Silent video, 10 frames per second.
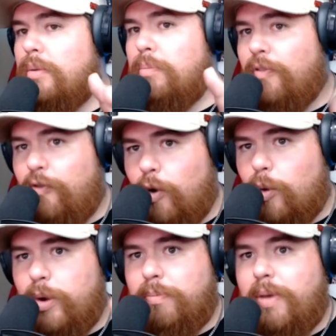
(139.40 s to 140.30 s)

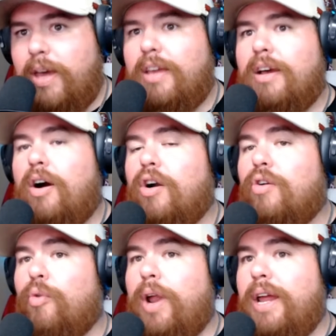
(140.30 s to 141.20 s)
before we make our
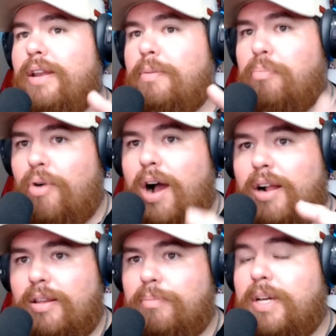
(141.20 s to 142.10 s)
grand
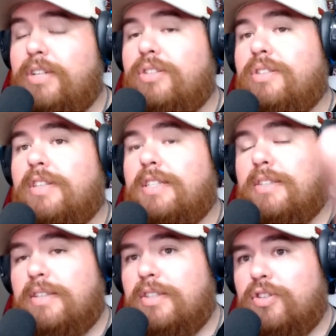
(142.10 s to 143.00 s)
proclamations. Let's
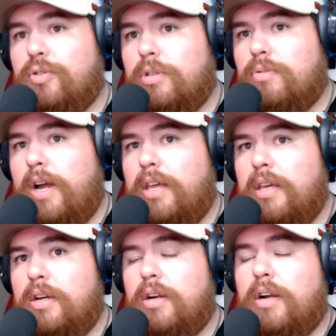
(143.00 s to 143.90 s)
listen to it right
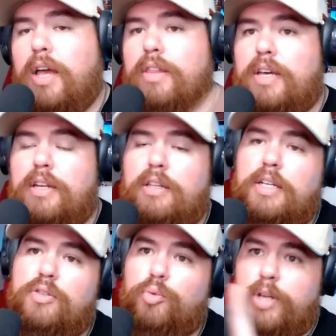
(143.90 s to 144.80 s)
here and then
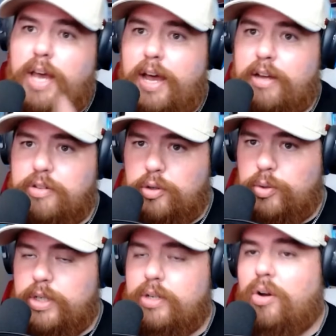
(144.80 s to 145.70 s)
let's react to
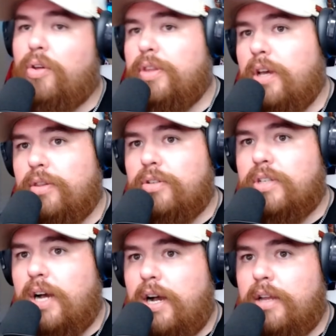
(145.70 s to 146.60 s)
it on the other
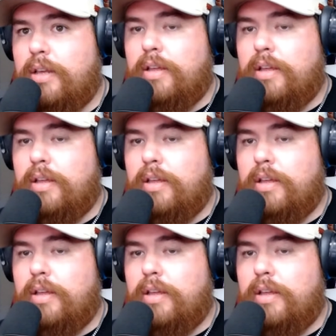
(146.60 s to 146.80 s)
side.